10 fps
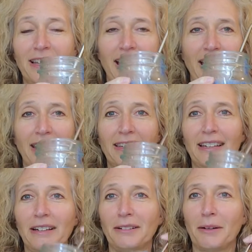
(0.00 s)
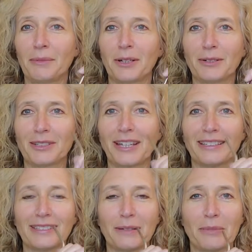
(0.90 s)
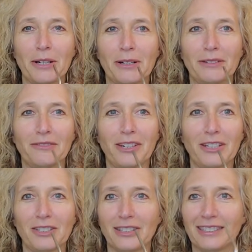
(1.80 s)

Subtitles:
and I'm going to go take a sip here and finish this.